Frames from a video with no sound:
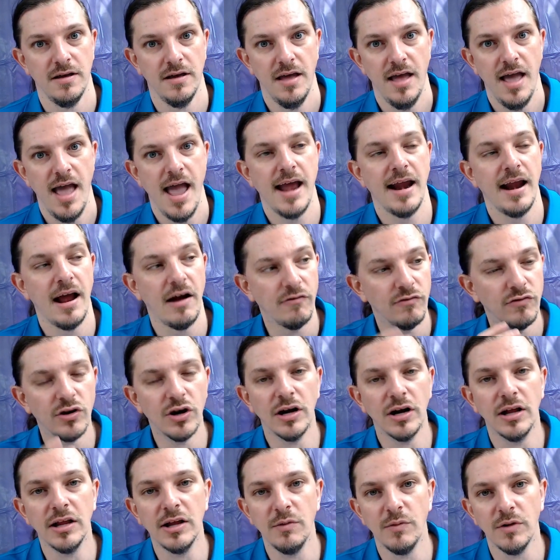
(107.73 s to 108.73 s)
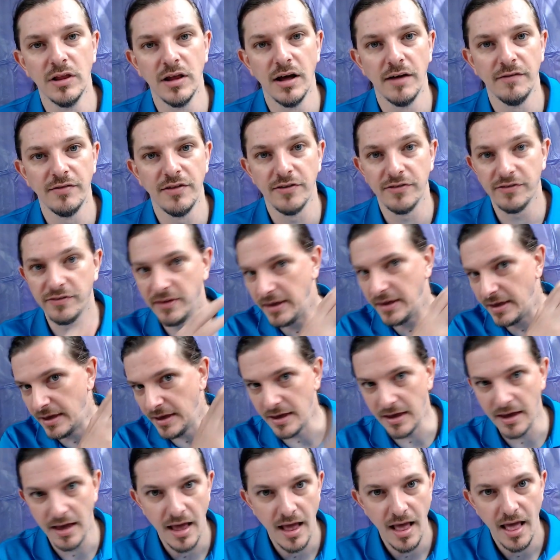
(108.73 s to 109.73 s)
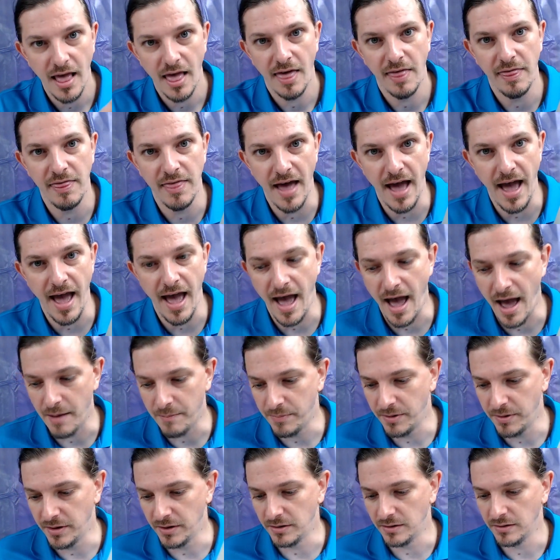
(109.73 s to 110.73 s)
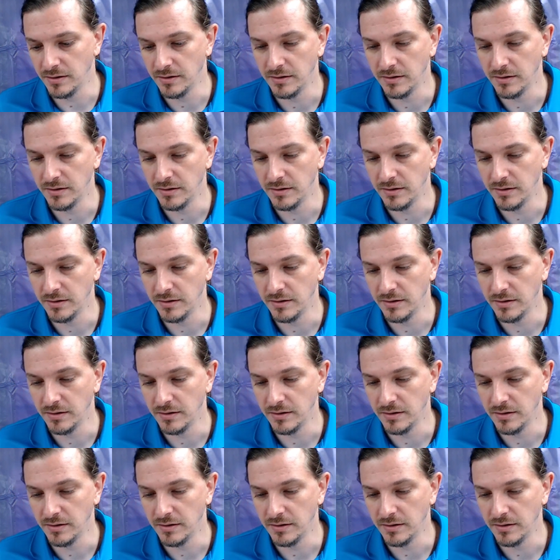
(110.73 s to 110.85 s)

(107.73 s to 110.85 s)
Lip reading: And I really would love to see that happen.